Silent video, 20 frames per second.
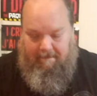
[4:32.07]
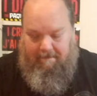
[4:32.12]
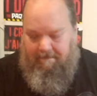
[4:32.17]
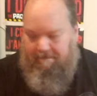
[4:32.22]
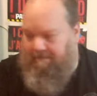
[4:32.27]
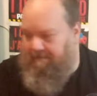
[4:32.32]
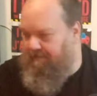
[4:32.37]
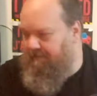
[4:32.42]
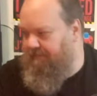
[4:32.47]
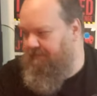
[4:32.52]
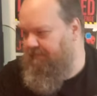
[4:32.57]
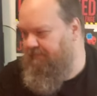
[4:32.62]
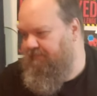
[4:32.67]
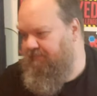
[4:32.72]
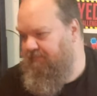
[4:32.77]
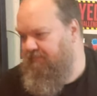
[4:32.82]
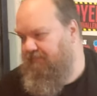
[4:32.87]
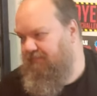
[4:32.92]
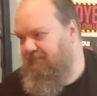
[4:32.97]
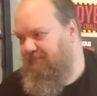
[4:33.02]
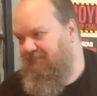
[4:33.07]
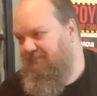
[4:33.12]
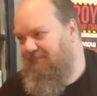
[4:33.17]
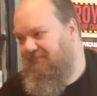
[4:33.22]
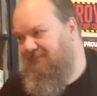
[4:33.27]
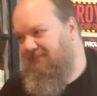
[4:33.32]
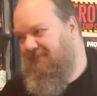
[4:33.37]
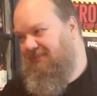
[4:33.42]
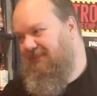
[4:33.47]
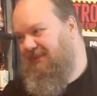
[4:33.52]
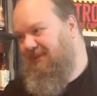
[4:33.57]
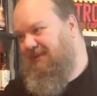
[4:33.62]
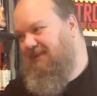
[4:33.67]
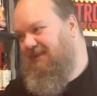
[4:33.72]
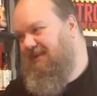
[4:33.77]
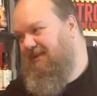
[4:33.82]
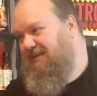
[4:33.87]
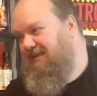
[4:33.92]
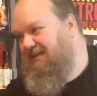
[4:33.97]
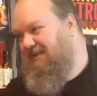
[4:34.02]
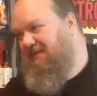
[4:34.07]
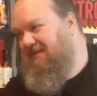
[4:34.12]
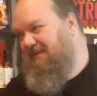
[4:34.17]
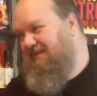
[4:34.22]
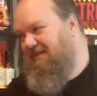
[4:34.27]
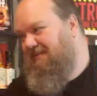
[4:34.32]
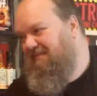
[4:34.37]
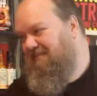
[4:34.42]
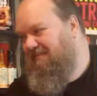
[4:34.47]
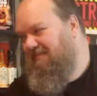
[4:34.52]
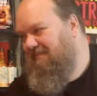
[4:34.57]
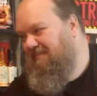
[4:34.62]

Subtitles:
(silent)